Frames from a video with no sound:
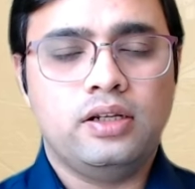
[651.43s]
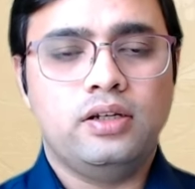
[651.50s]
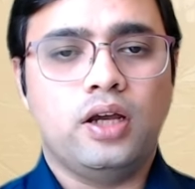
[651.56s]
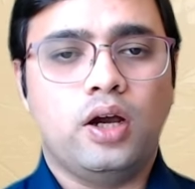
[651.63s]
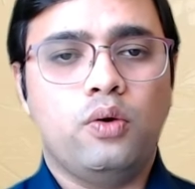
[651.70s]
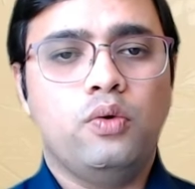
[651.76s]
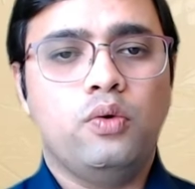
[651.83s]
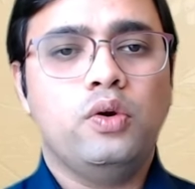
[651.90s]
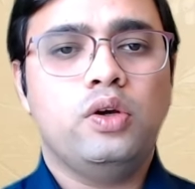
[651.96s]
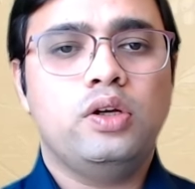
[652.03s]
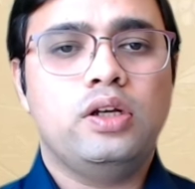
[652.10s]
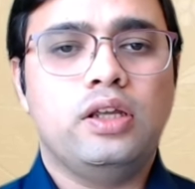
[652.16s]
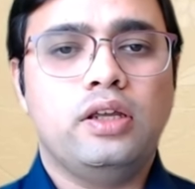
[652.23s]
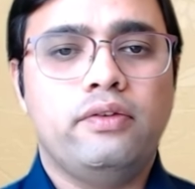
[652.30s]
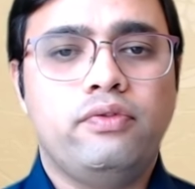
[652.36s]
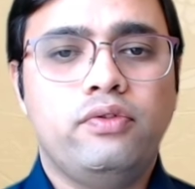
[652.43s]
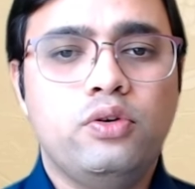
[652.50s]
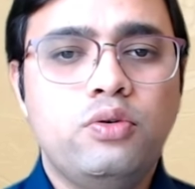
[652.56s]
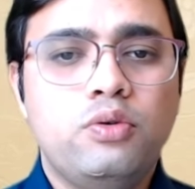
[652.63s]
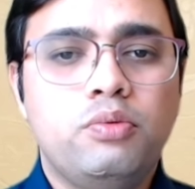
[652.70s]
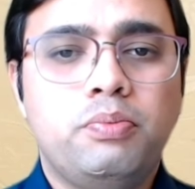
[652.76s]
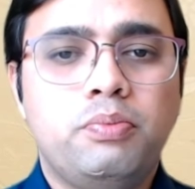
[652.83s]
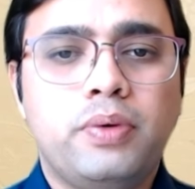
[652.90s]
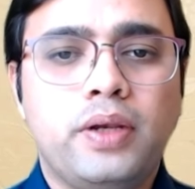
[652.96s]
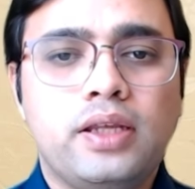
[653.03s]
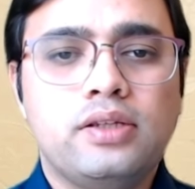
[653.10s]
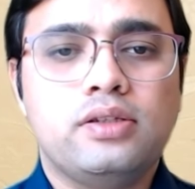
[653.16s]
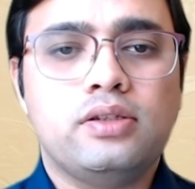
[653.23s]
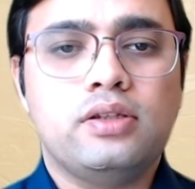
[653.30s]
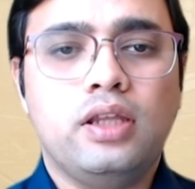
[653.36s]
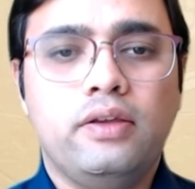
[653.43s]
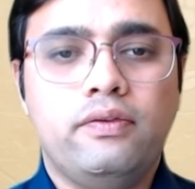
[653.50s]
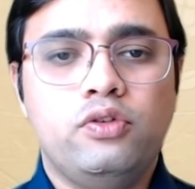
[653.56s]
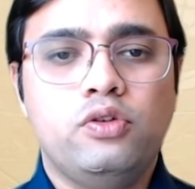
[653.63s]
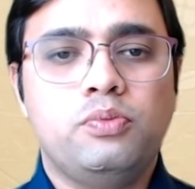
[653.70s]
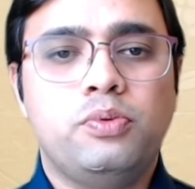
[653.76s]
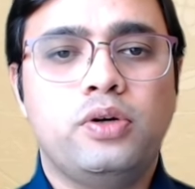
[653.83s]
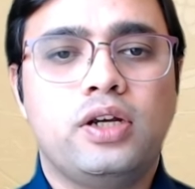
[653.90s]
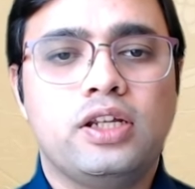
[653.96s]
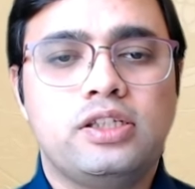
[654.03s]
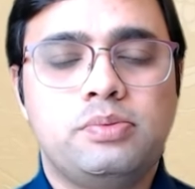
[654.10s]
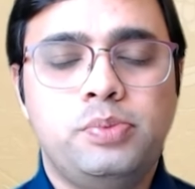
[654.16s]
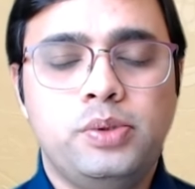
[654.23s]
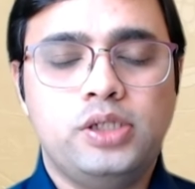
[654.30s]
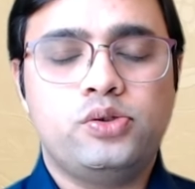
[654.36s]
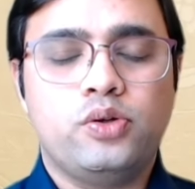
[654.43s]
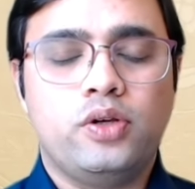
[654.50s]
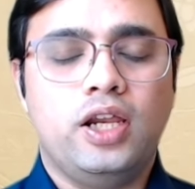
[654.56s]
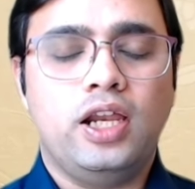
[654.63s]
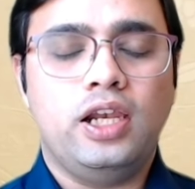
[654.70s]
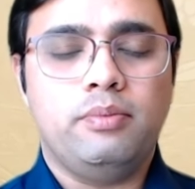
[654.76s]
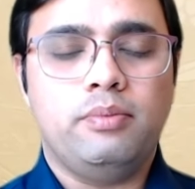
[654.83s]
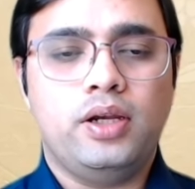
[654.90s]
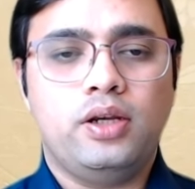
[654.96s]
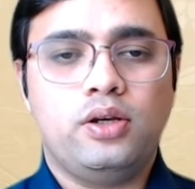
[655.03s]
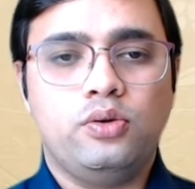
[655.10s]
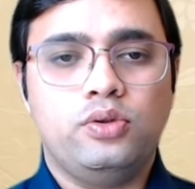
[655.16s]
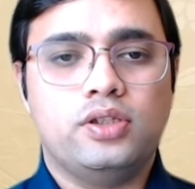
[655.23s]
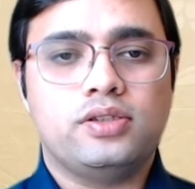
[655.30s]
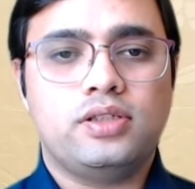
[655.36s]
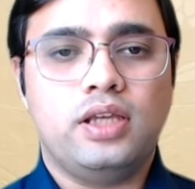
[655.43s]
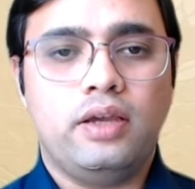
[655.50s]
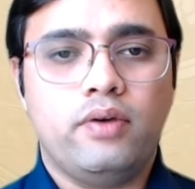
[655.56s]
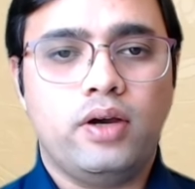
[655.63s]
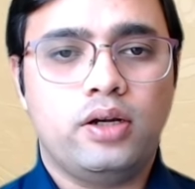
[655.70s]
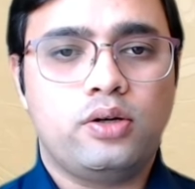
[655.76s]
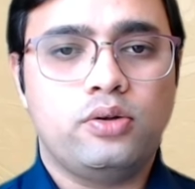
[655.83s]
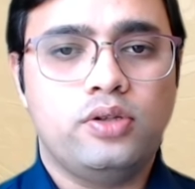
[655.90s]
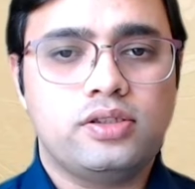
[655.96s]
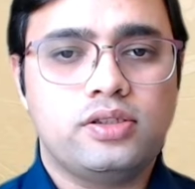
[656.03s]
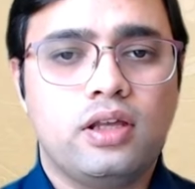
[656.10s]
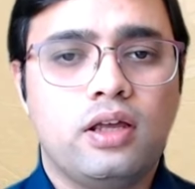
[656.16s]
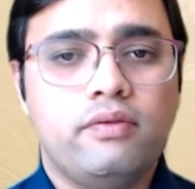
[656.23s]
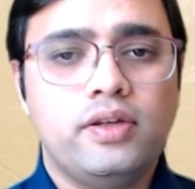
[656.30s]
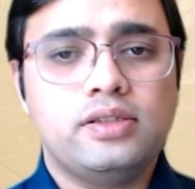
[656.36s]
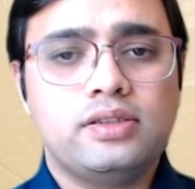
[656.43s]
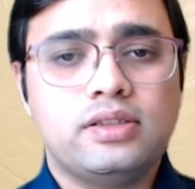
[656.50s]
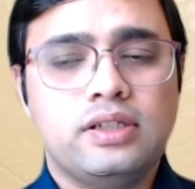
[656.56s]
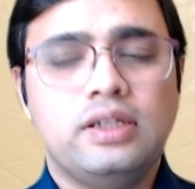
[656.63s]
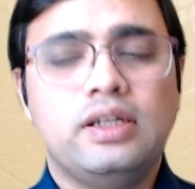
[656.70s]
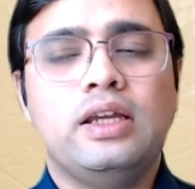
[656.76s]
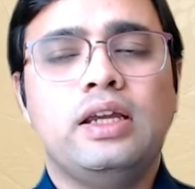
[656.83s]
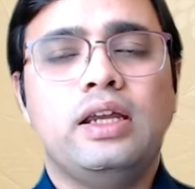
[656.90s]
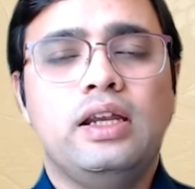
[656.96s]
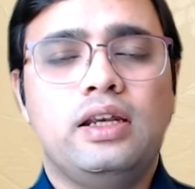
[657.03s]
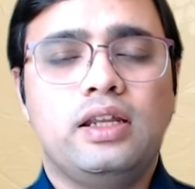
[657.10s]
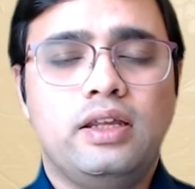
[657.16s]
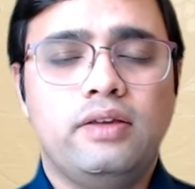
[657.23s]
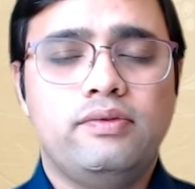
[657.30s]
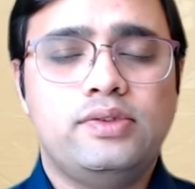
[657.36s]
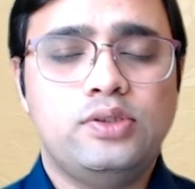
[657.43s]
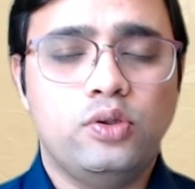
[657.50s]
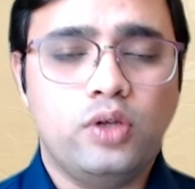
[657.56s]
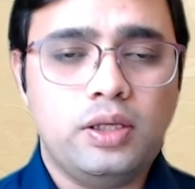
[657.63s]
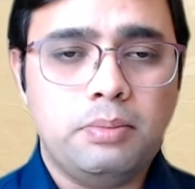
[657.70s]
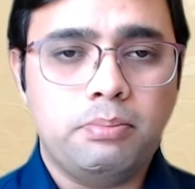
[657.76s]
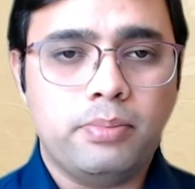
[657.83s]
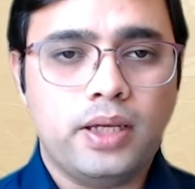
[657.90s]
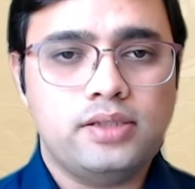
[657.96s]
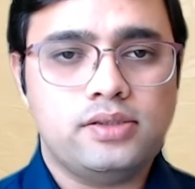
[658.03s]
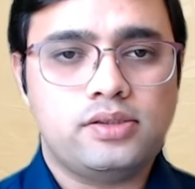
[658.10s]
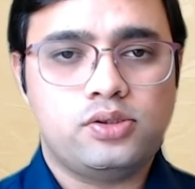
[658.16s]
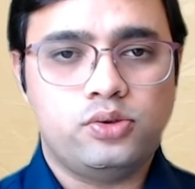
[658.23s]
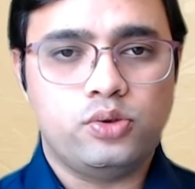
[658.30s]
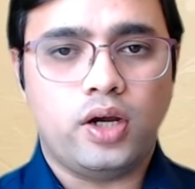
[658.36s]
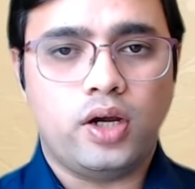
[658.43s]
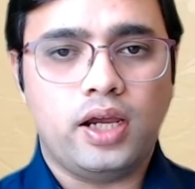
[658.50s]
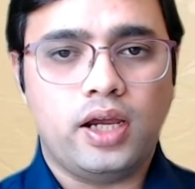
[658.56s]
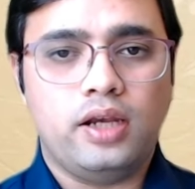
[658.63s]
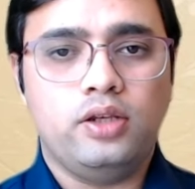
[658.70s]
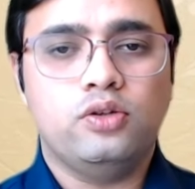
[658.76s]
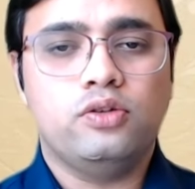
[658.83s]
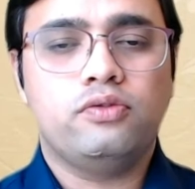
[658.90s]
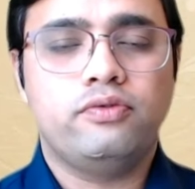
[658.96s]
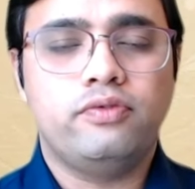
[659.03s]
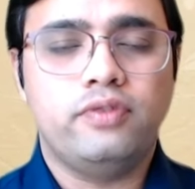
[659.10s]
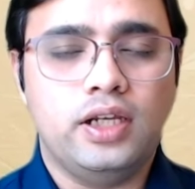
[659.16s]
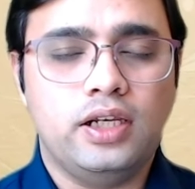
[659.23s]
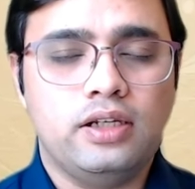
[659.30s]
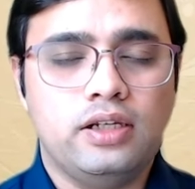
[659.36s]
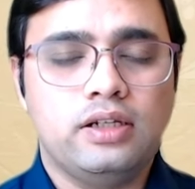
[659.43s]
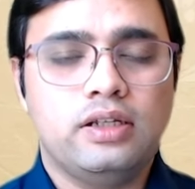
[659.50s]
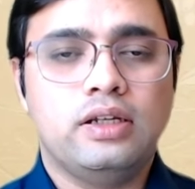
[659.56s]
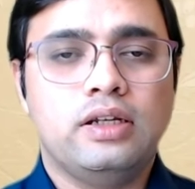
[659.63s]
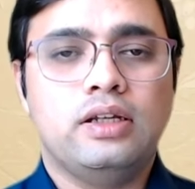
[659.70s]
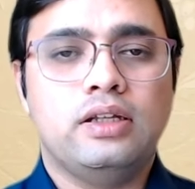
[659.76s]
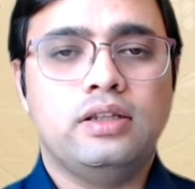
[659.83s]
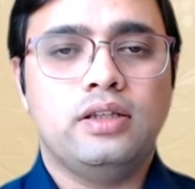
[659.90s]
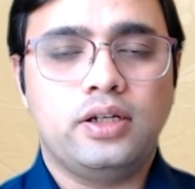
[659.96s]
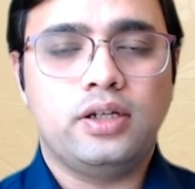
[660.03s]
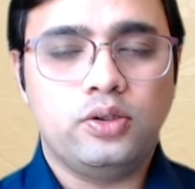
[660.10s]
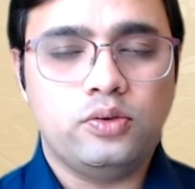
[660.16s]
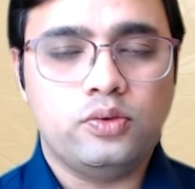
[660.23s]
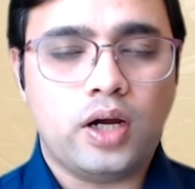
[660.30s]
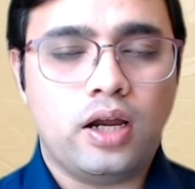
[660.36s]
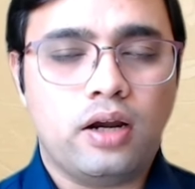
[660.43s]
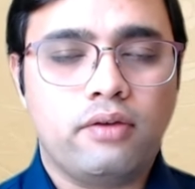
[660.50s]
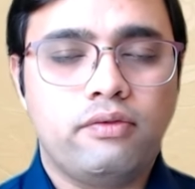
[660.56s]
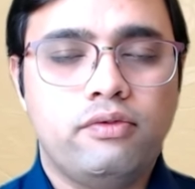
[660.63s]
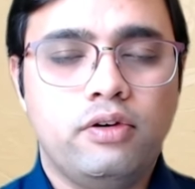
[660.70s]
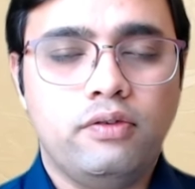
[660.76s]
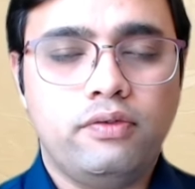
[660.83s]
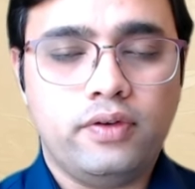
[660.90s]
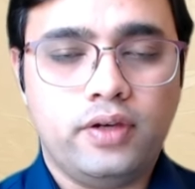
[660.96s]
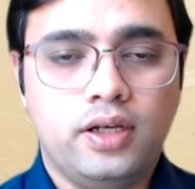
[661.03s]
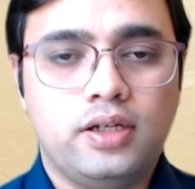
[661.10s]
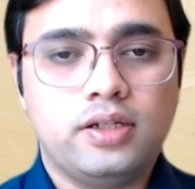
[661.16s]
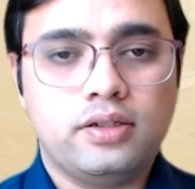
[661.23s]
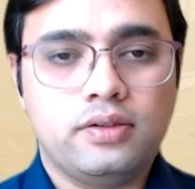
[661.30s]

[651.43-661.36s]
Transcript: Now, if you bring, if you put a spiritual element to the seva, to the service, it gives you immense joy and you feel that you are fulfilled.